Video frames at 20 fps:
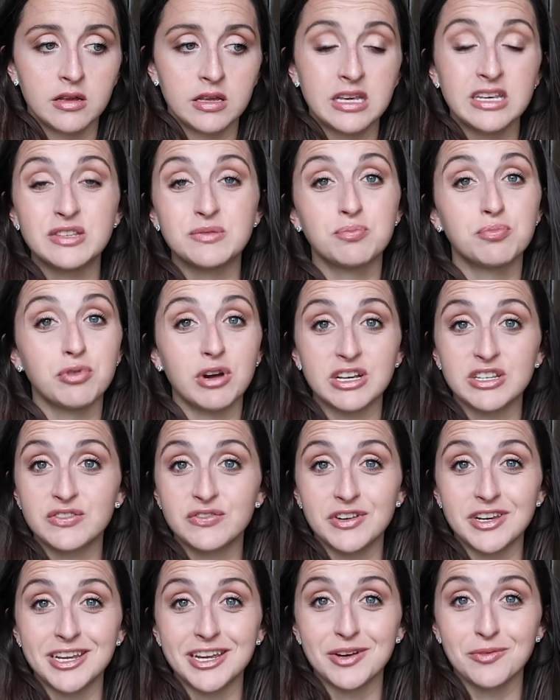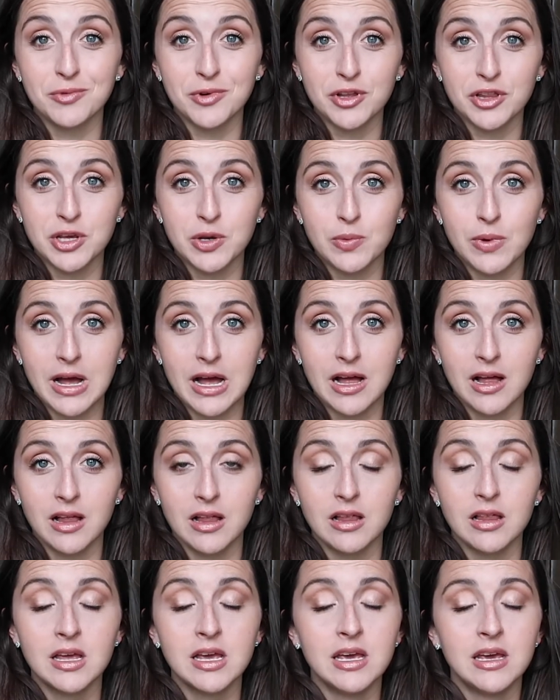He's breastfeeding really
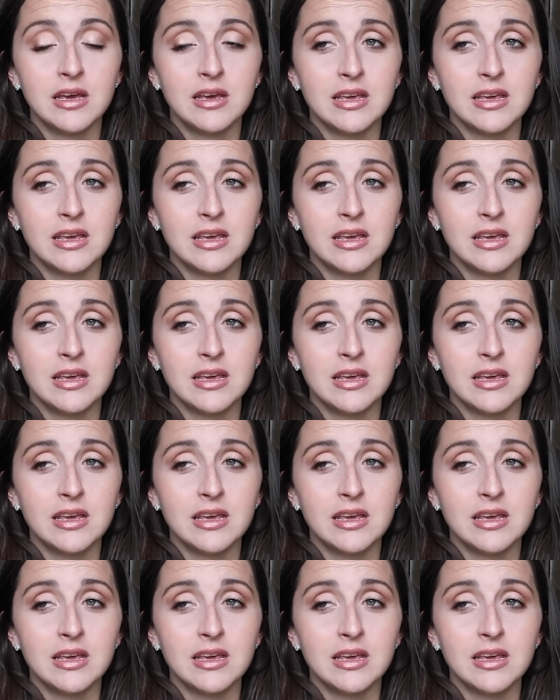well.